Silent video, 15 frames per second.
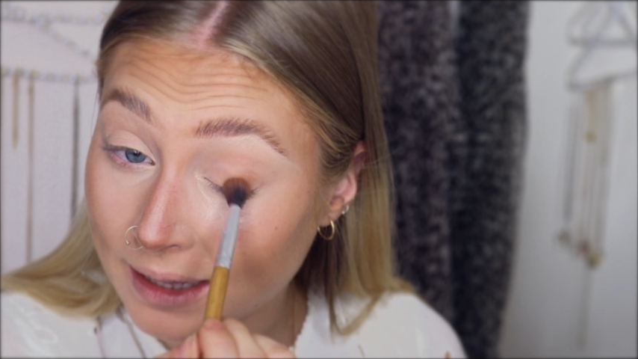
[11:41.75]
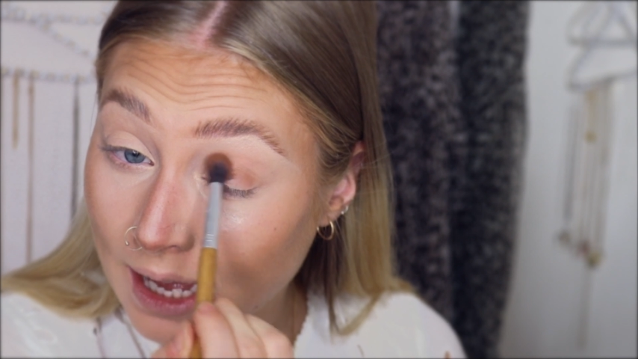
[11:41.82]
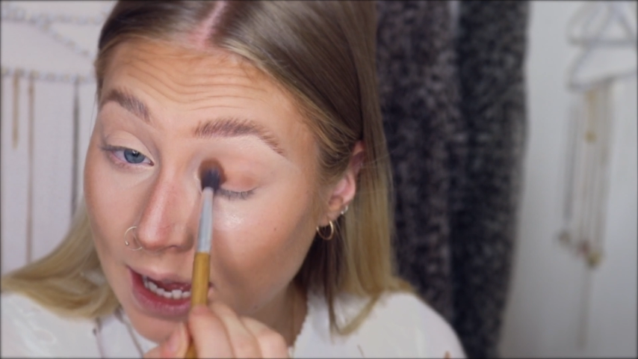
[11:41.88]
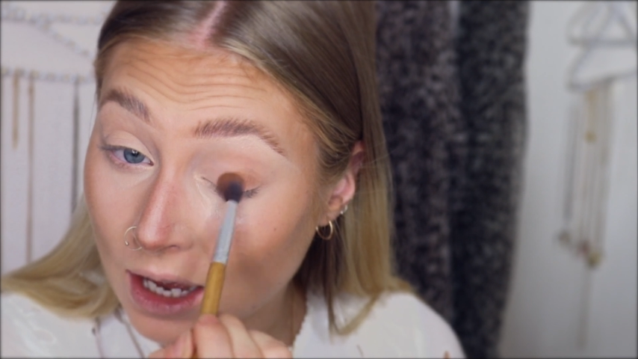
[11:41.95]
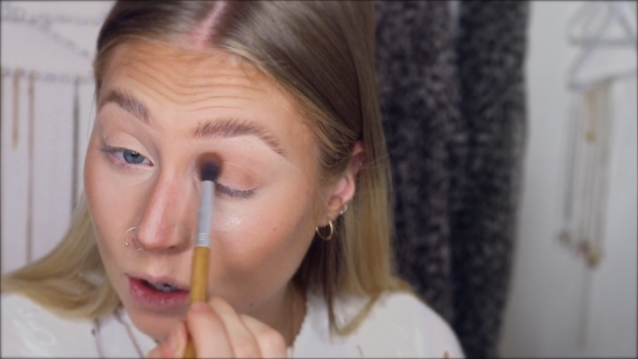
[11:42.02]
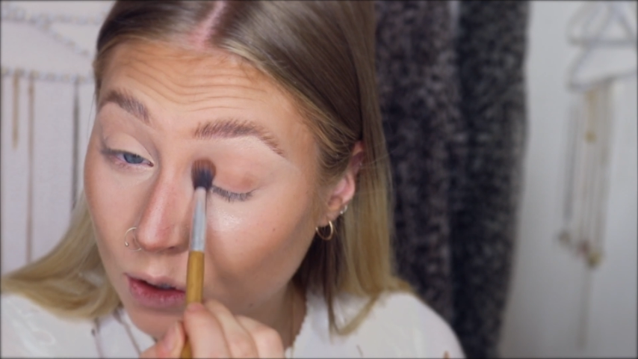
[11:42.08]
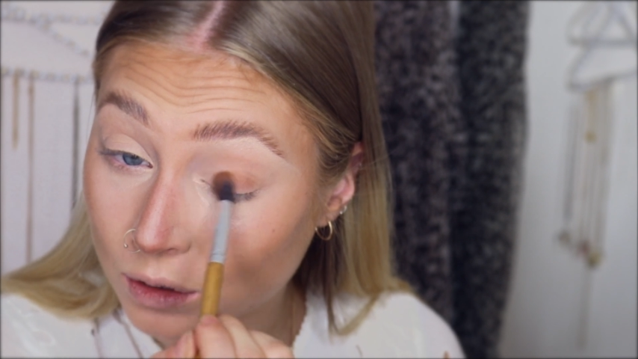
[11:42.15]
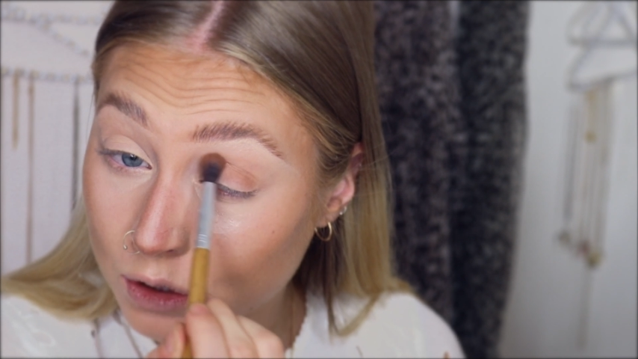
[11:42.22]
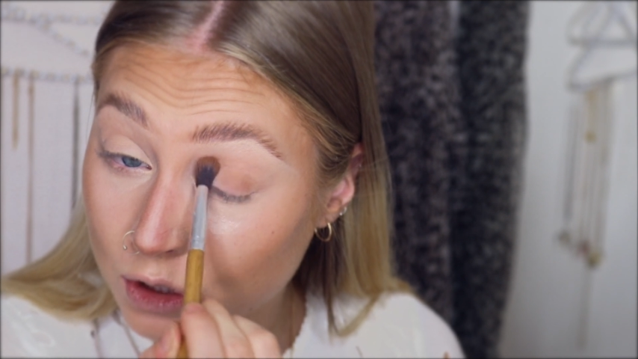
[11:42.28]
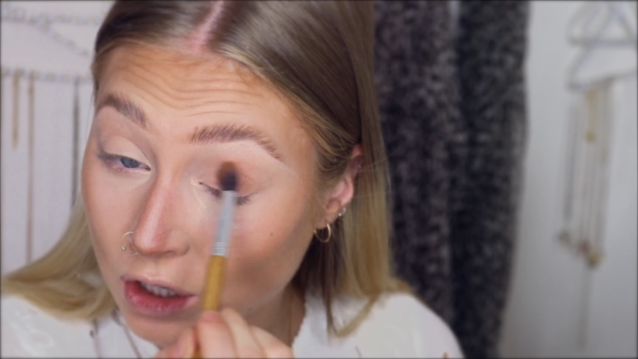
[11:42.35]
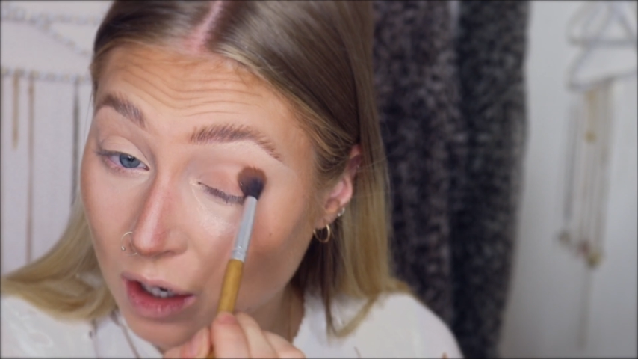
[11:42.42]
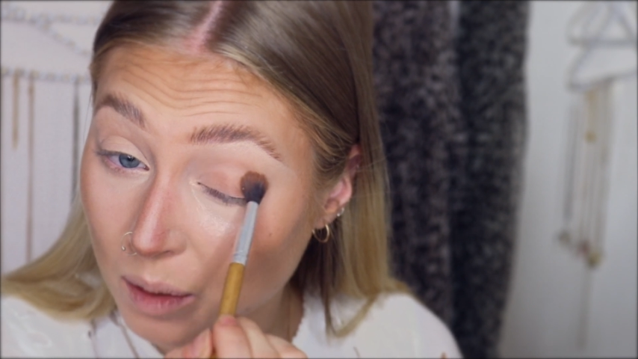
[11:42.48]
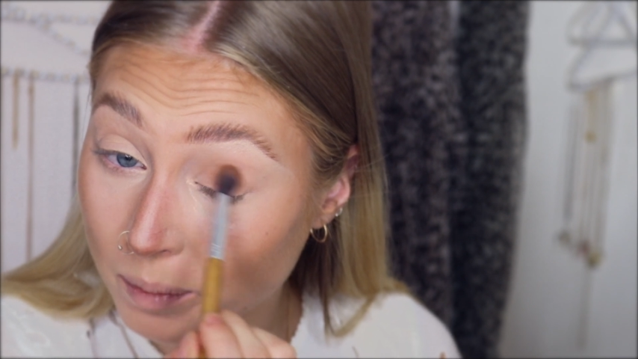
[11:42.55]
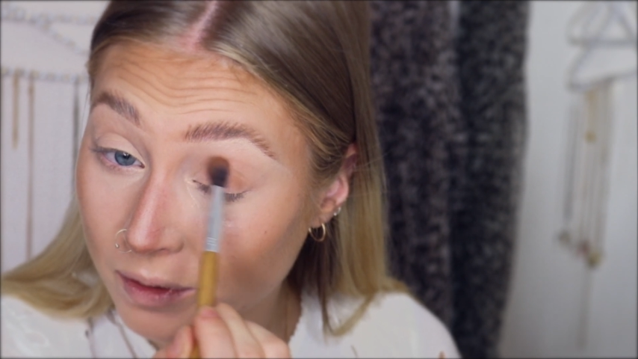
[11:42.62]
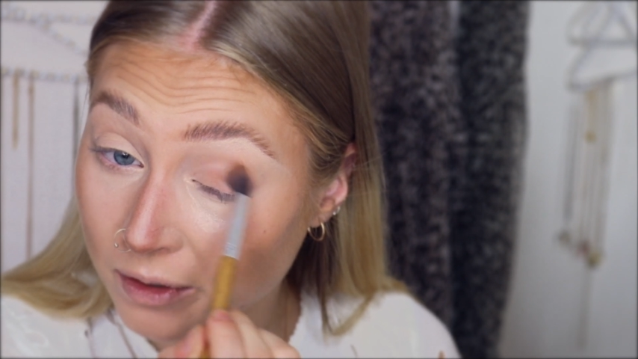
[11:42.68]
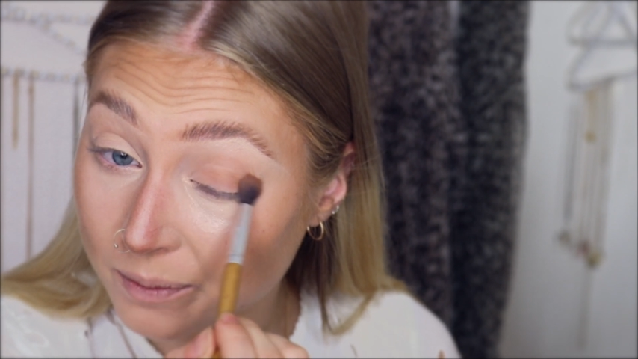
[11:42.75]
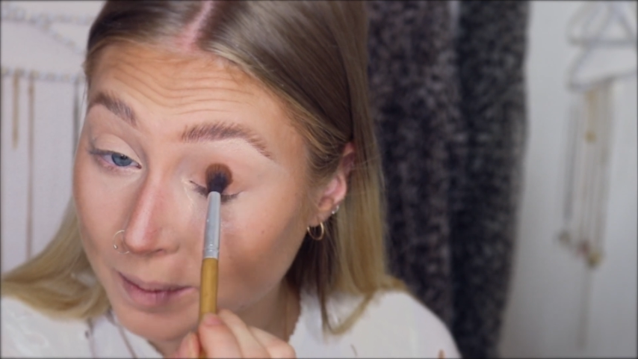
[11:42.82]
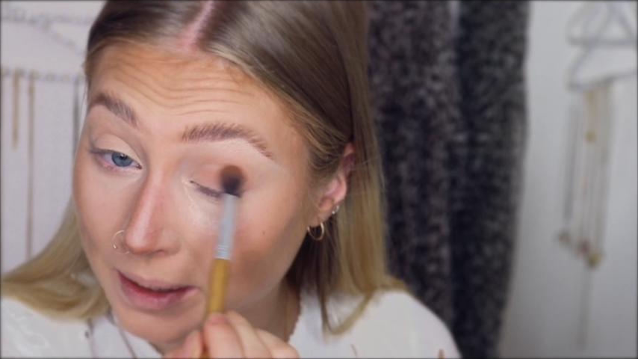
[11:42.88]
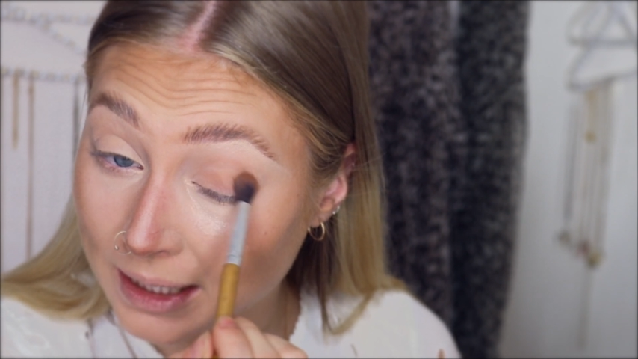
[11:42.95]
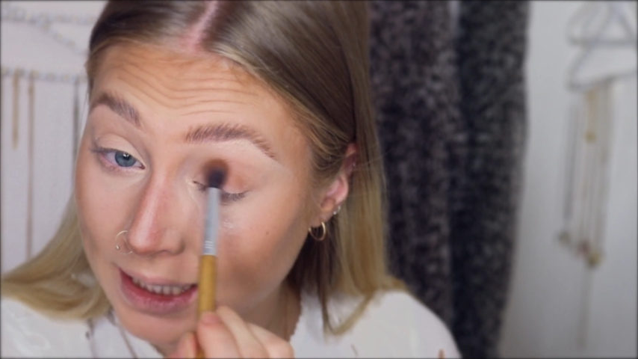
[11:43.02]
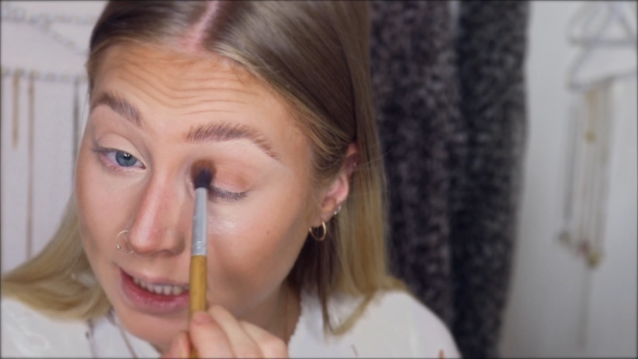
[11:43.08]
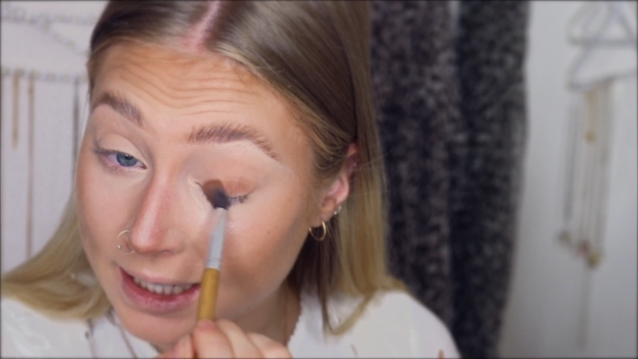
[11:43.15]
that on top of
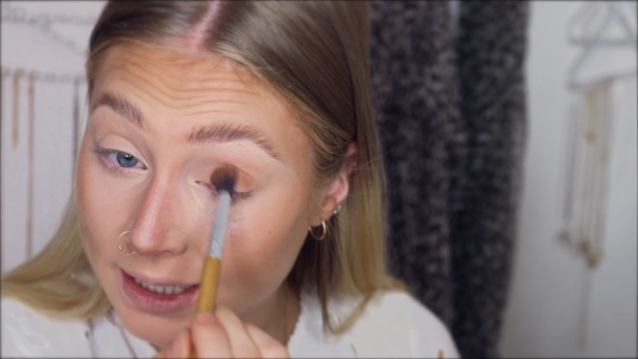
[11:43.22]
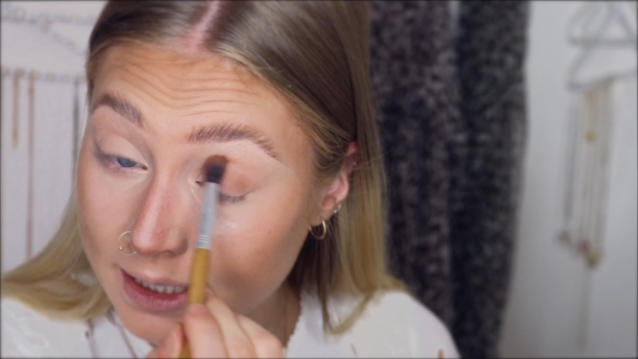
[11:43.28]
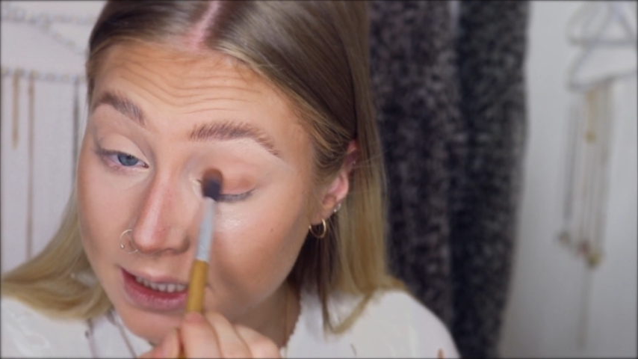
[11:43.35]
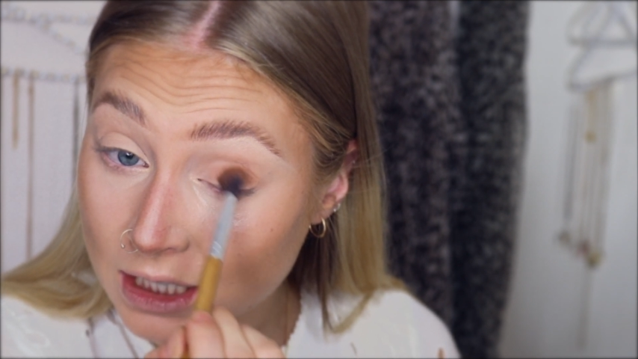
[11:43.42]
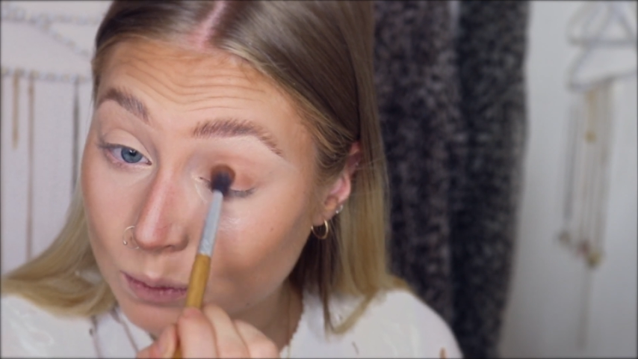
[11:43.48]
my lid.